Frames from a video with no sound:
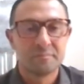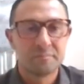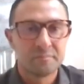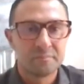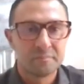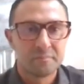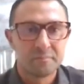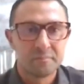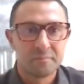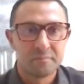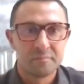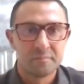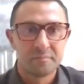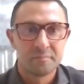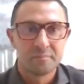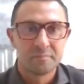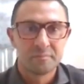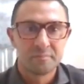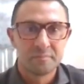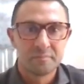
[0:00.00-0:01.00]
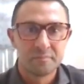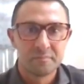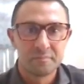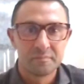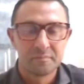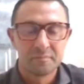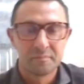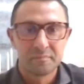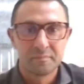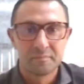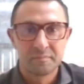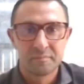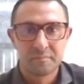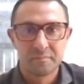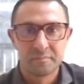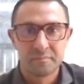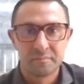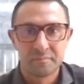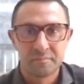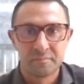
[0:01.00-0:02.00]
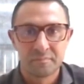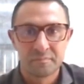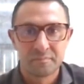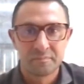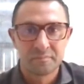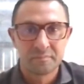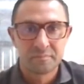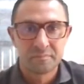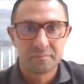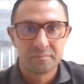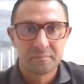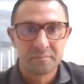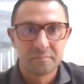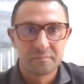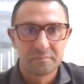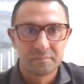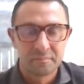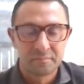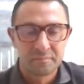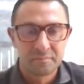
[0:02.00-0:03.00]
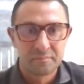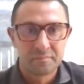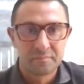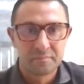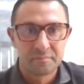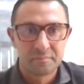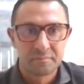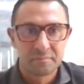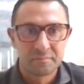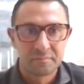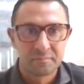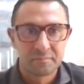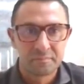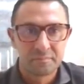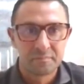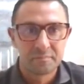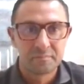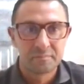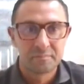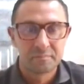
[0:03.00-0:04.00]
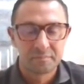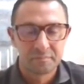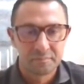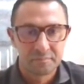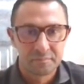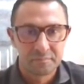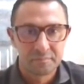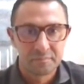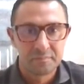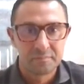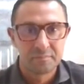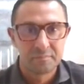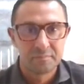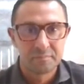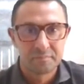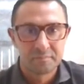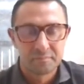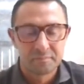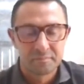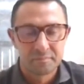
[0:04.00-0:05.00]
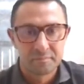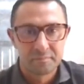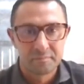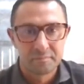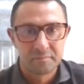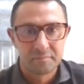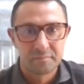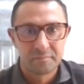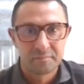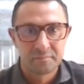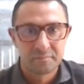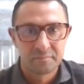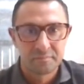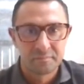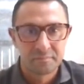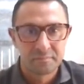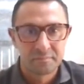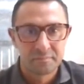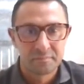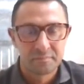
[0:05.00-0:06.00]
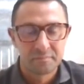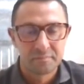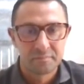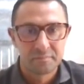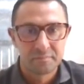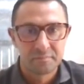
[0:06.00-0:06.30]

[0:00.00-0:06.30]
(not speaking)